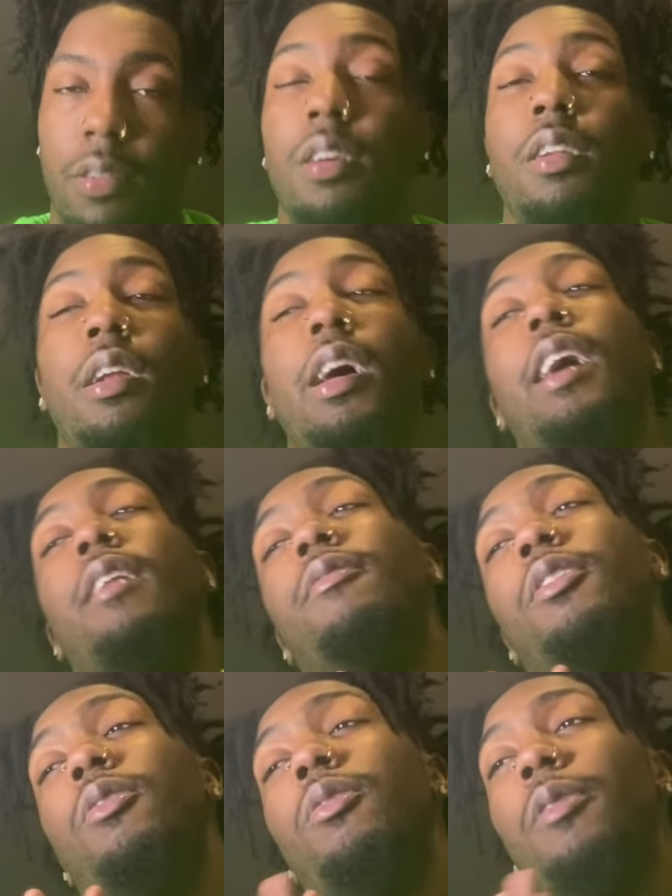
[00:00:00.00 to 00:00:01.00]
They didn't have
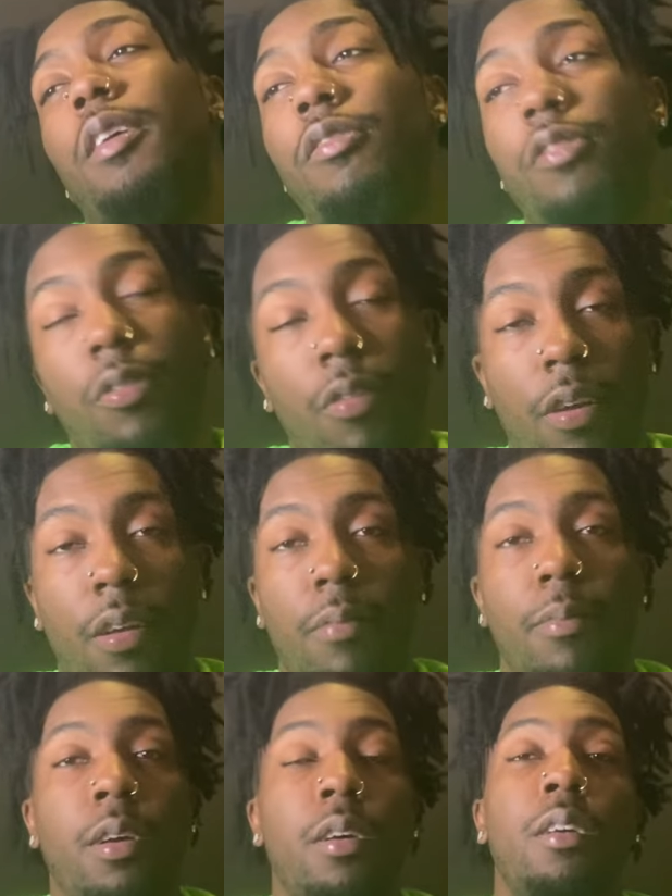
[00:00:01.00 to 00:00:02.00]
no
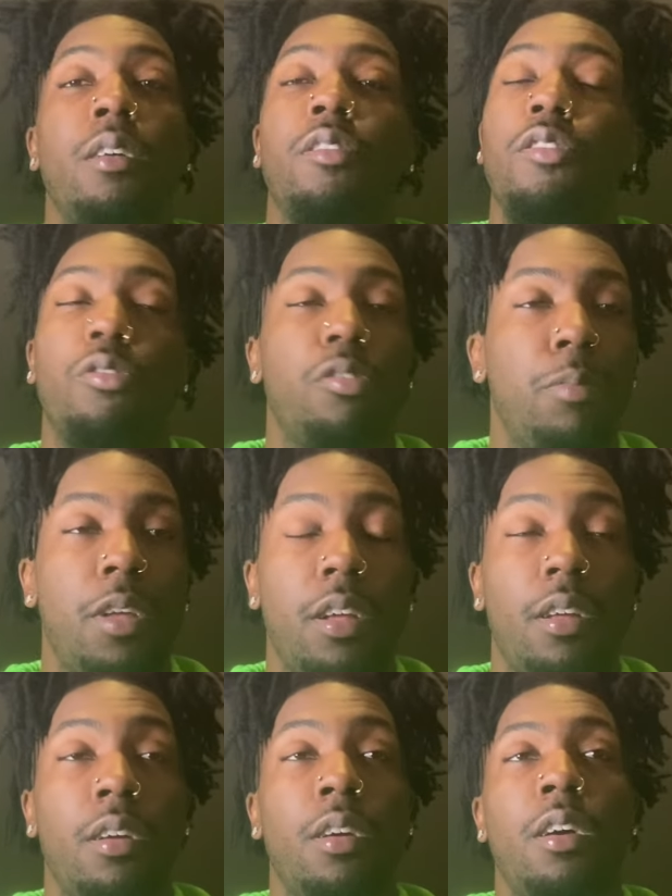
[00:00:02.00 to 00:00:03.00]
Instagram, social
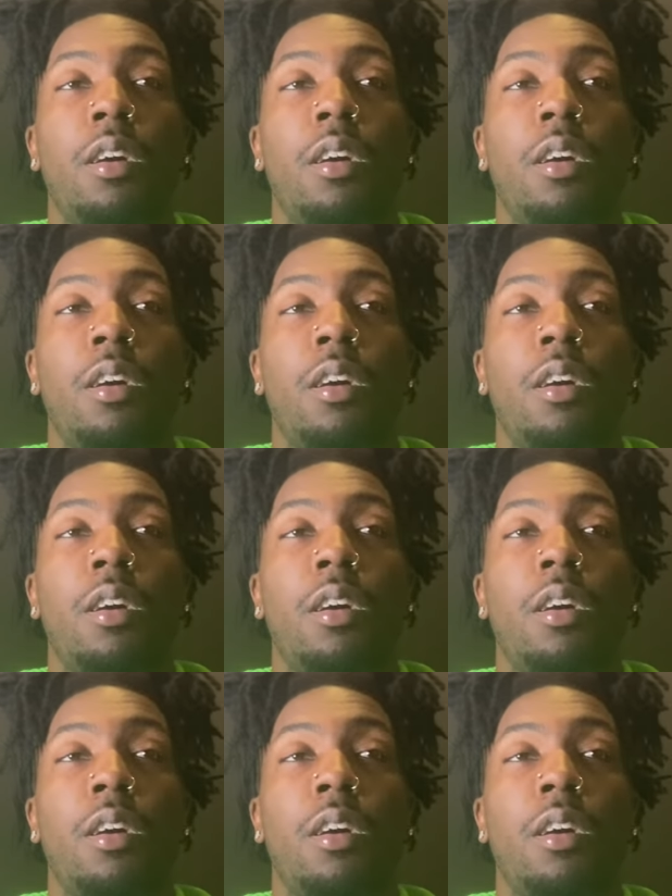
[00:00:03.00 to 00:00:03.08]
media.